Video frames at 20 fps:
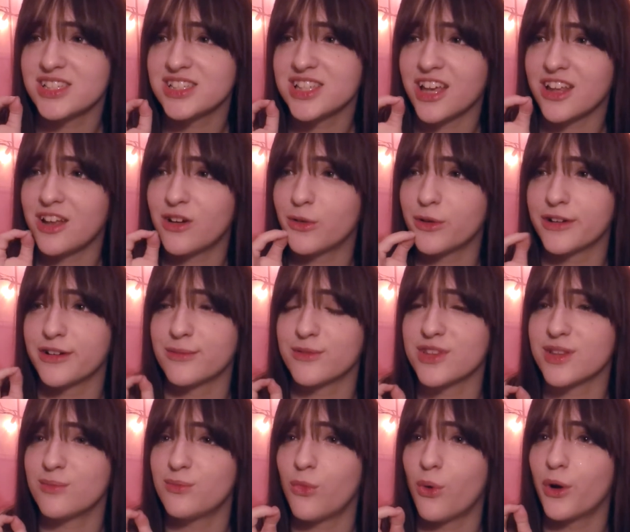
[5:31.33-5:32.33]
Gonna order
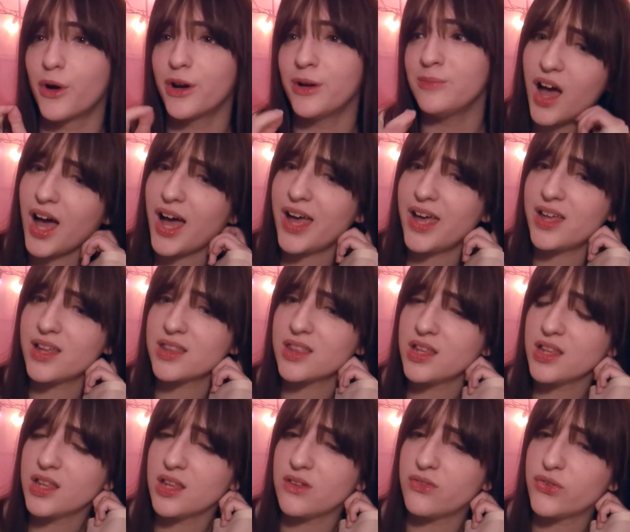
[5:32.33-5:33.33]
some more. I
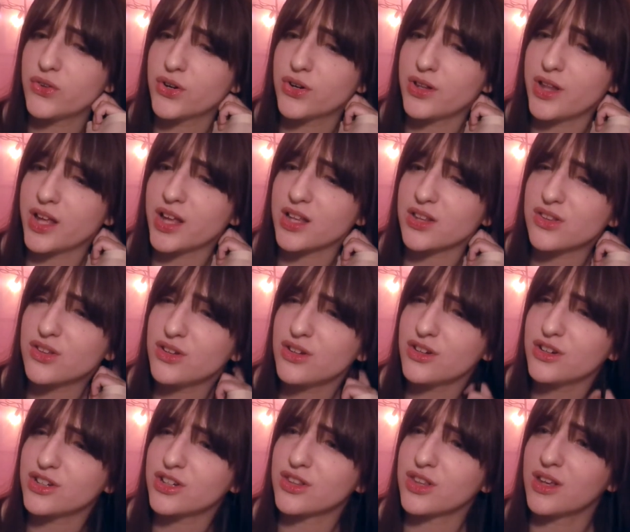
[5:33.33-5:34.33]
think if you're like a
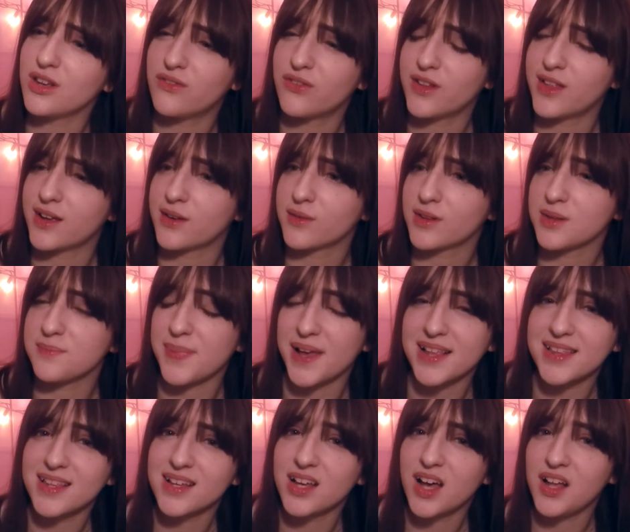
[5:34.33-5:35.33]
student or just looking for like a really
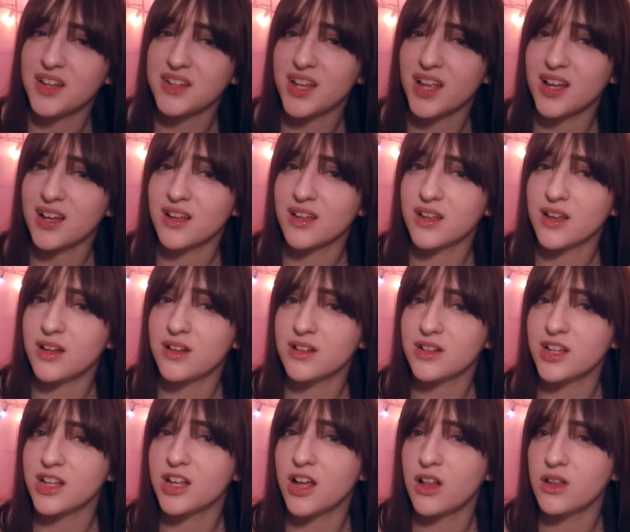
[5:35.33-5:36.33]
basic contact
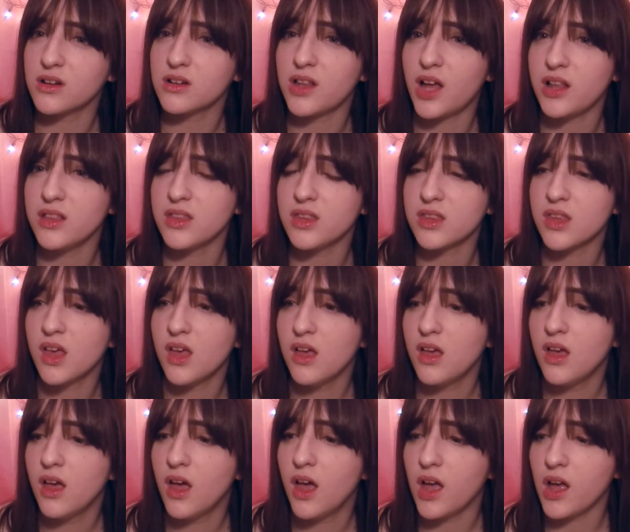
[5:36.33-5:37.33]
like color lens
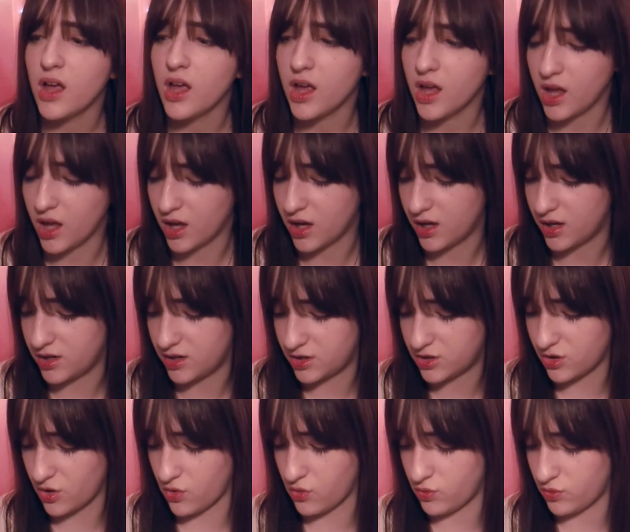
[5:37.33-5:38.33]

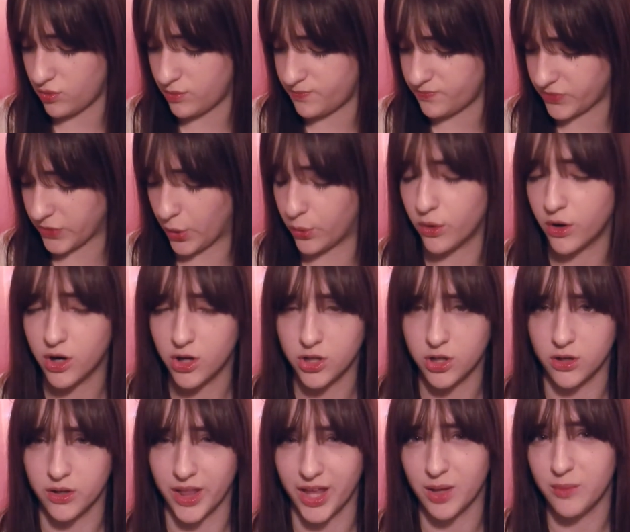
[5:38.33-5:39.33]
and or
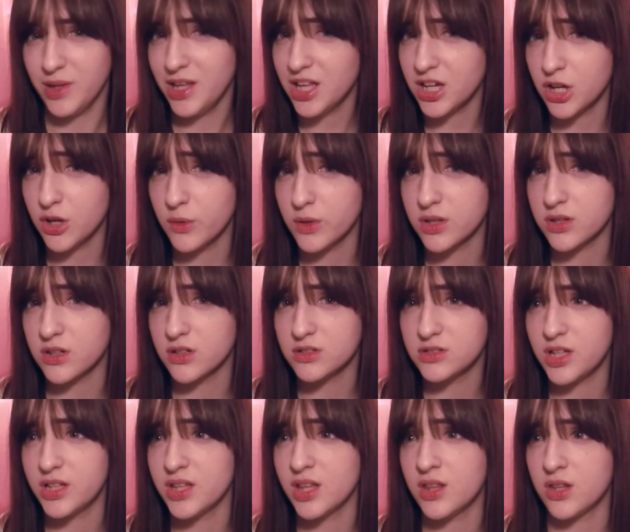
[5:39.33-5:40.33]
you're like a beginner with circle
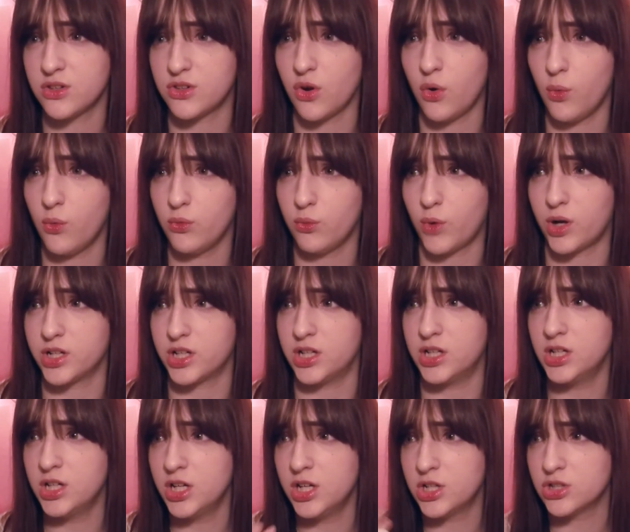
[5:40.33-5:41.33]
lenses and don't want to
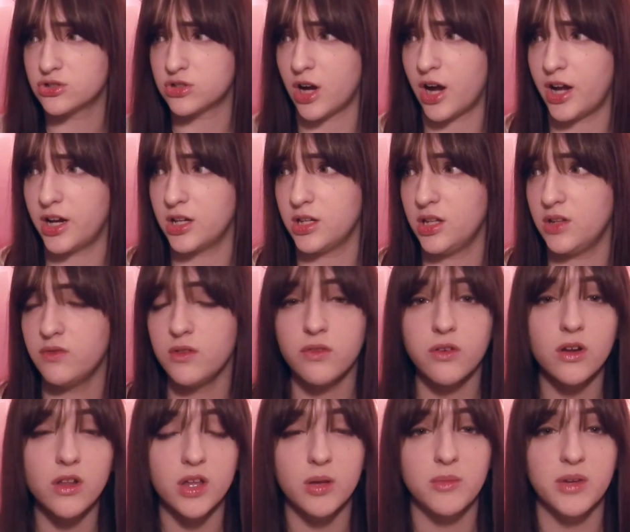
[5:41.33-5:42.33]
try, even if
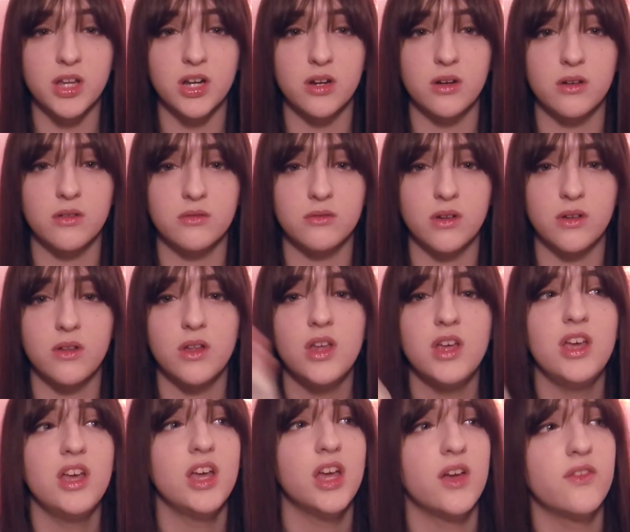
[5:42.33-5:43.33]
you're like a beginner,
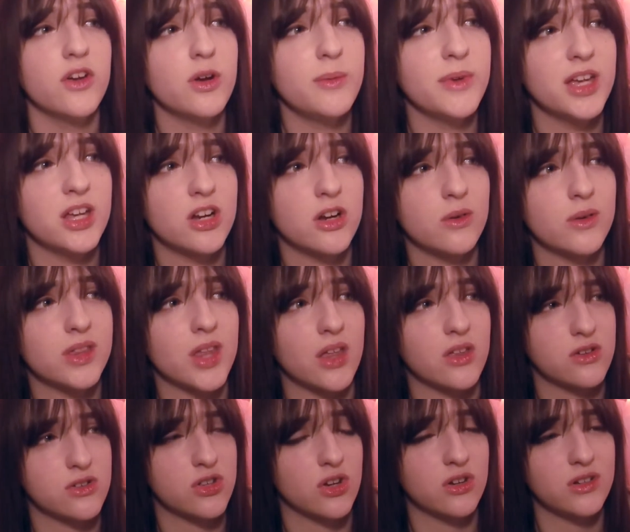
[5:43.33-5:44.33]
if you're a beginner with
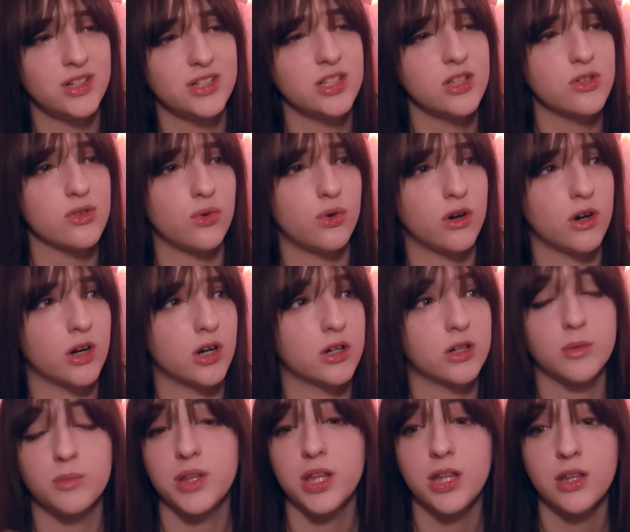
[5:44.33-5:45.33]
either circle lenses or a
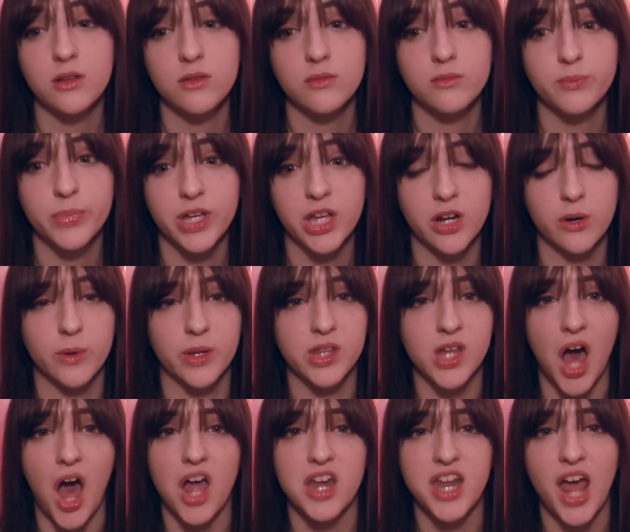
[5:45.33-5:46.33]
complete beginner with
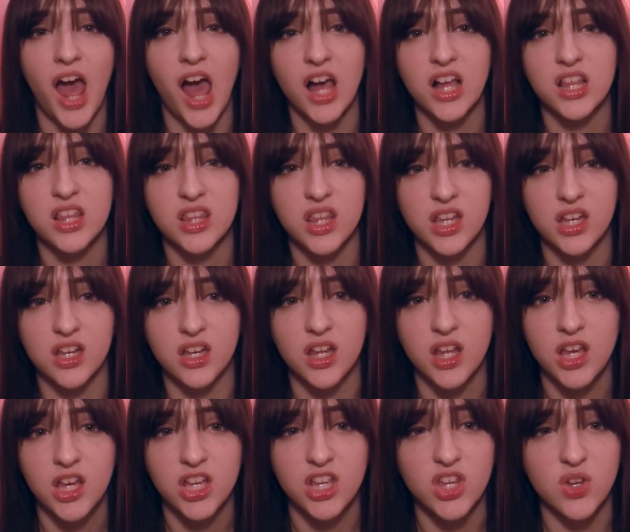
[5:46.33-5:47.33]
contacts and
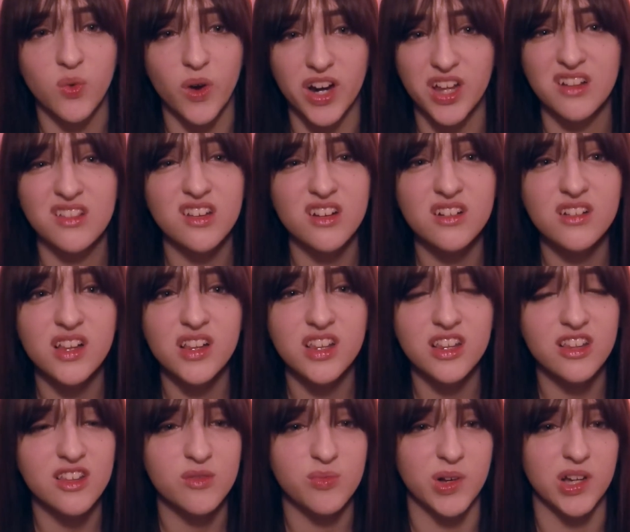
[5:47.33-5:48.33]
you want to get circle
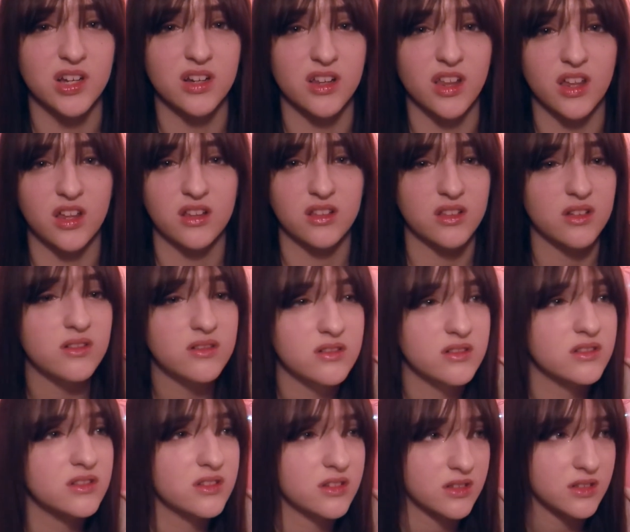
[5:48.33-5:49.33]
lenses but you're like
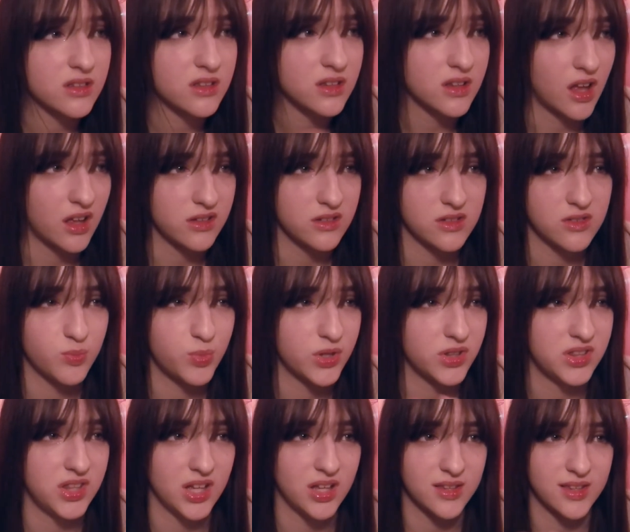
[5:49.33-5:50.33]
not used to
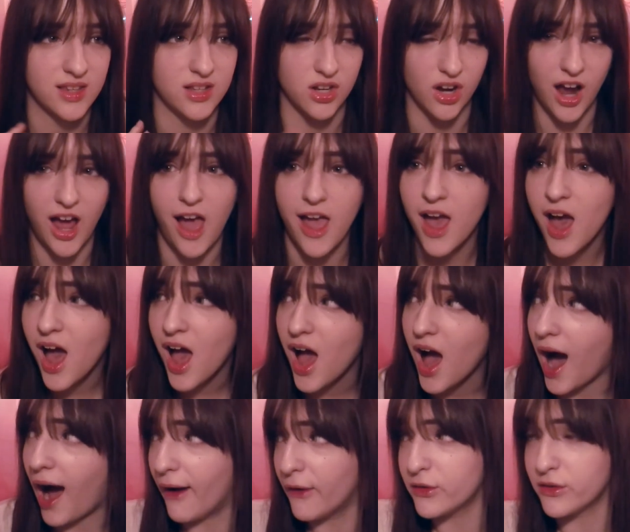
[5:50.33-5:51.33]
putting things in your eye,
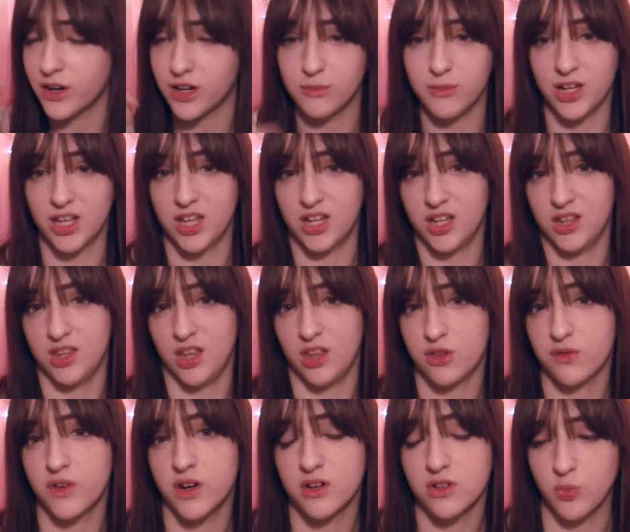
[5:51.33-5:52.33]
I would recommend getting these
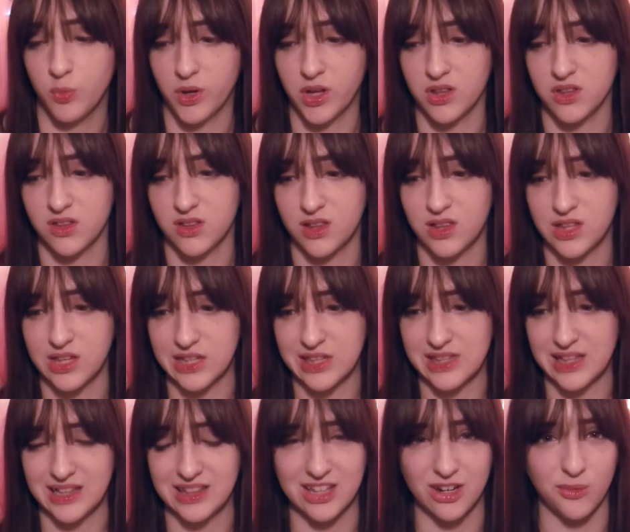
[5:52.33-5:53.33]
first because it's
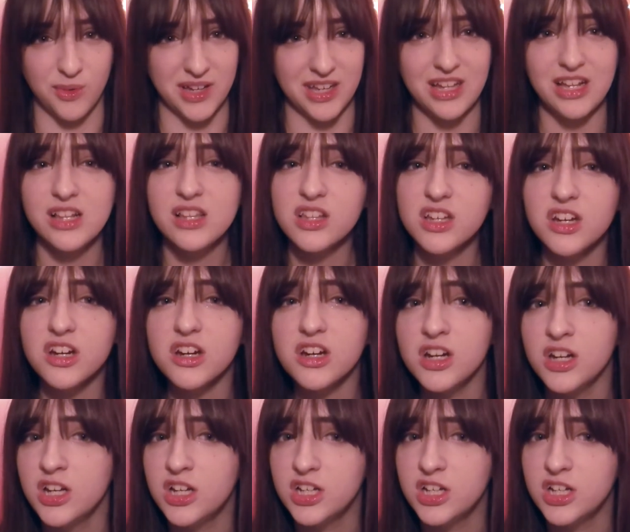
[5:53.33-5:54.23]
just a little bit easier.